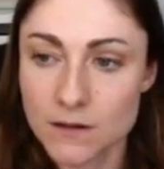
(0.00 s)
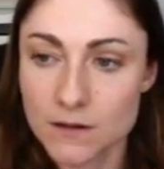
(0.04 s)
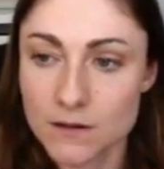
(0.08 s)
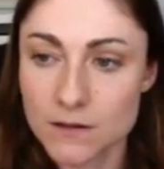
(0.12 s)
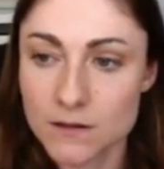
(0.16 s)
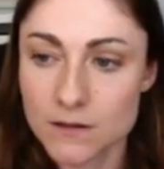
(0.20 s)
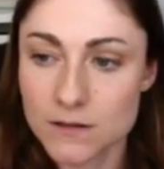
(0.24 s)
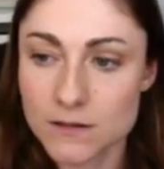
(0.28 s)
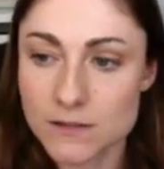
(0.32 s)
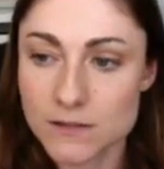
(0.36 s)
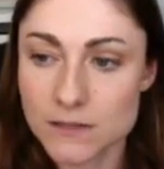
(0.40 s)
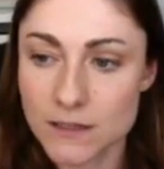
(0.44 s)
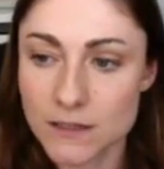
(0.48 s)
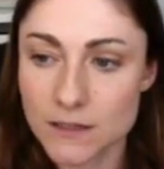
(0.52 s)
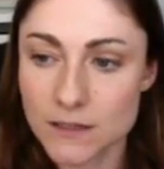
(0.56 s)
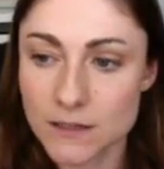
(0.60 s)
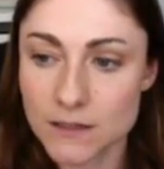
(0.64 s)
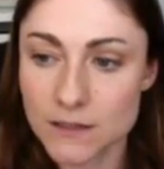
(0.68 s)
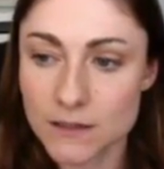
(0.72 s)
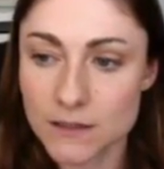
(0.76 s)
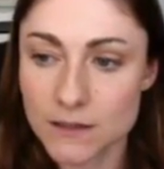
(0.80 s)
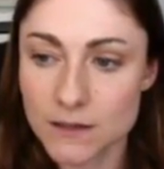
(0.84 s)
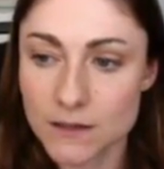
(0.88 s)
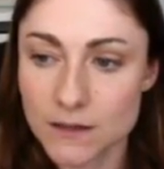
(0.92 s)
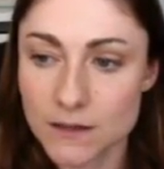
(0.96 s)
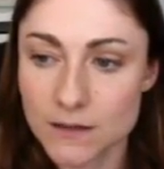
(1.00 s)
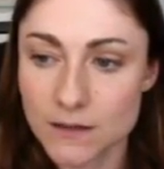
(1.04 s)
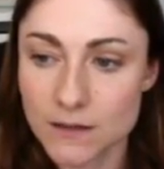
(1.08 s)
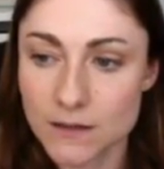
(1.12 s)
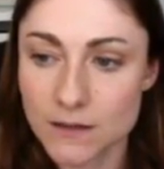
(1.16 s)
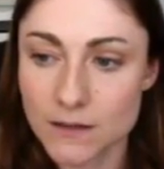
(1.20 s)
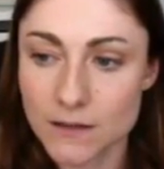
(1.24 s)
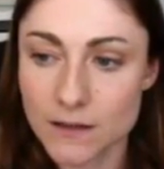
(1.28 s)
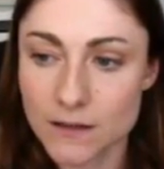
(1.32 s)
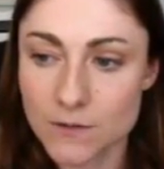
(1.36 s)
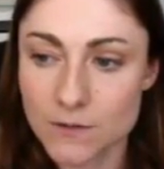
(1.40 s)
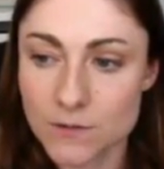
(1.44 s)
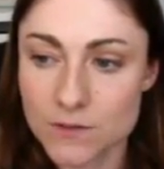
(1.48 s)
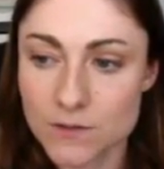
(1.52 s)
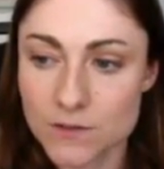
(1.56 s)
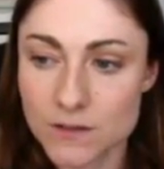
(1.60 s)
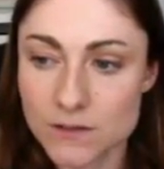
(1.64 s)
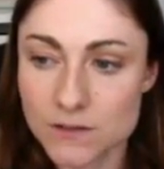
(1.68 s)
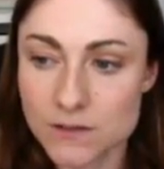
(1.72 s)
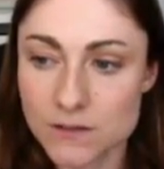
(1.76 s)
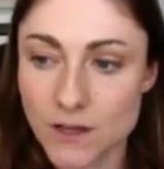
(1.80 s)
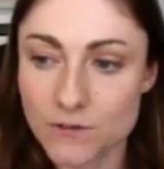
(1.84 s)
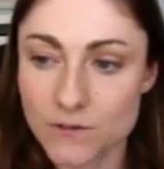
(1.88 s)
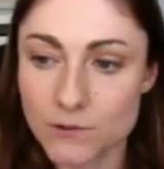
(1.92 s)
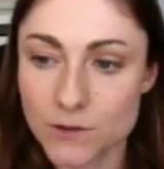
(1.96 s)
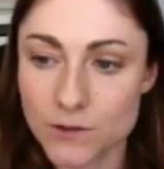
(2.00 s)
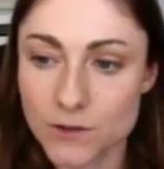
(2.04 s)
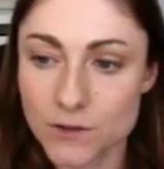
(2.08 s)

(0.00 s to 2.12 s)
Because I think with this software,